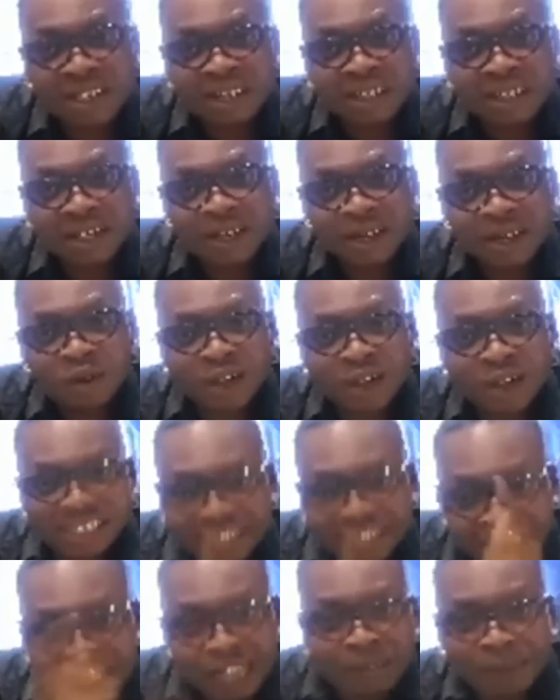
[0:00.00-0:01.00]
Cause see, I
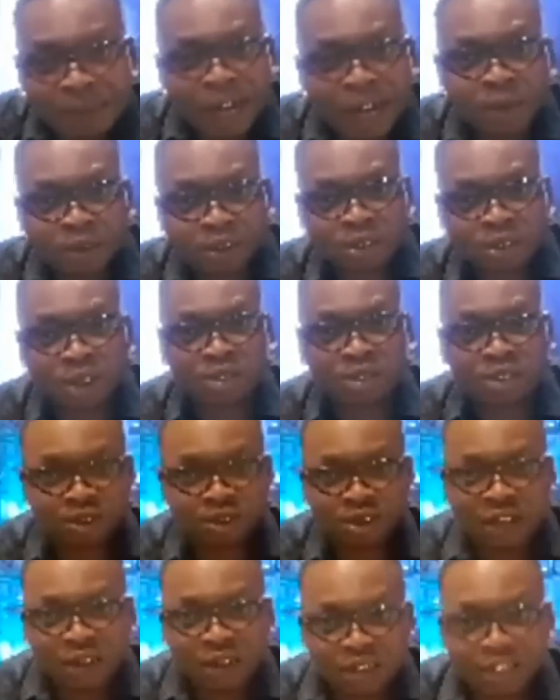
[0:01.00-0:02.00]
need banana, almost so also.
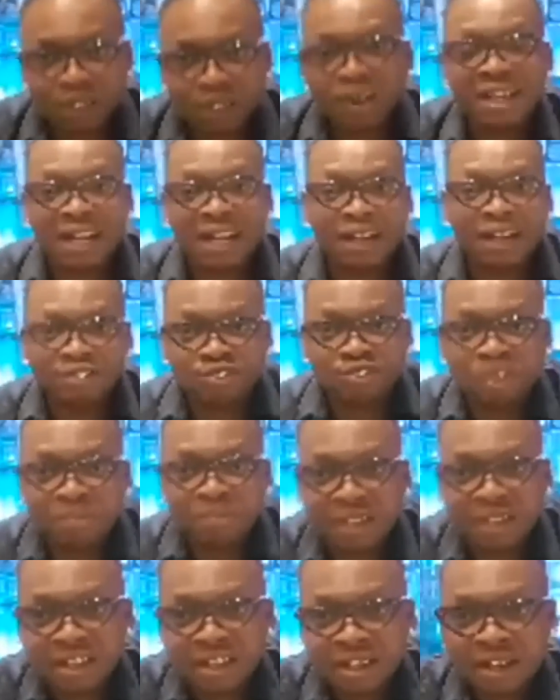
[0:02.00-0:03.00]
Now we just wait that for be.
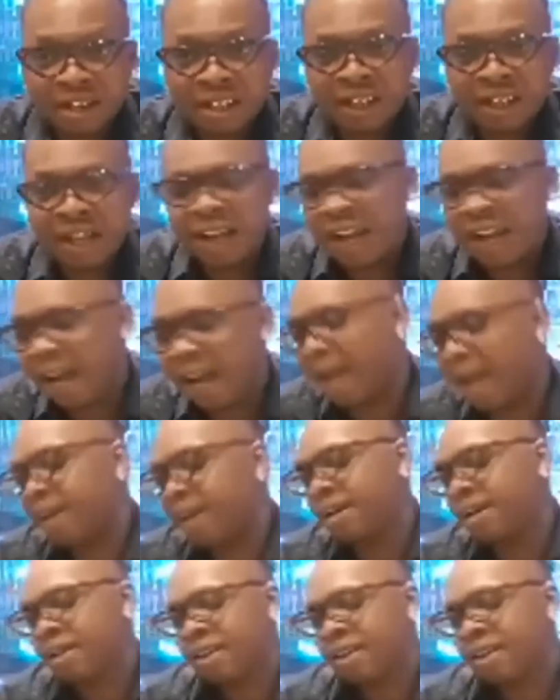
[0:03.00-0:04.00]
Ah,
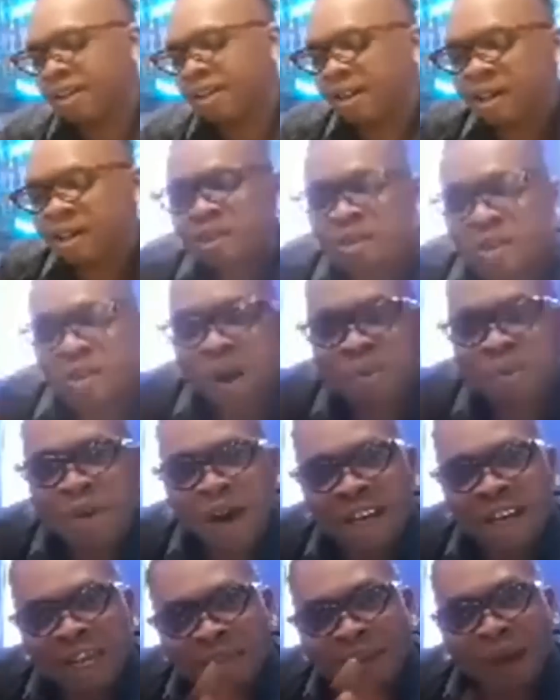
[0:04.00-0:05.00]
no be all
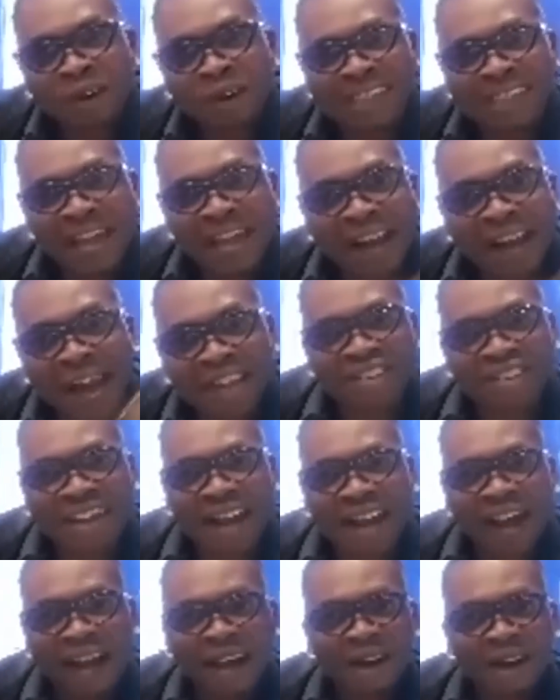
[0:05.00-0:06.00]
the back cause I can't trick
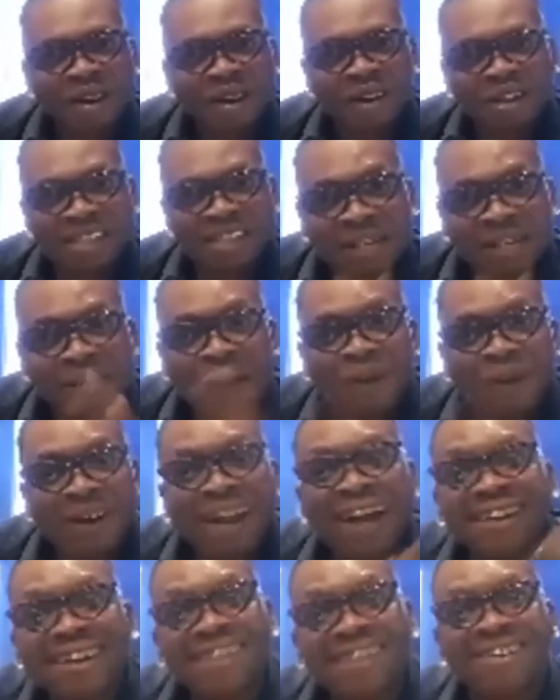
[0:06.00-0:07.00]
her. Or say the back will land
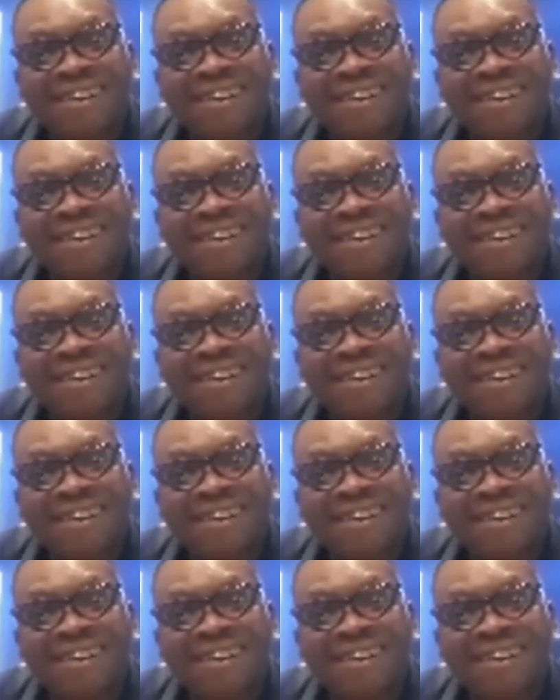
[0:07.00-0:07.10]
there no.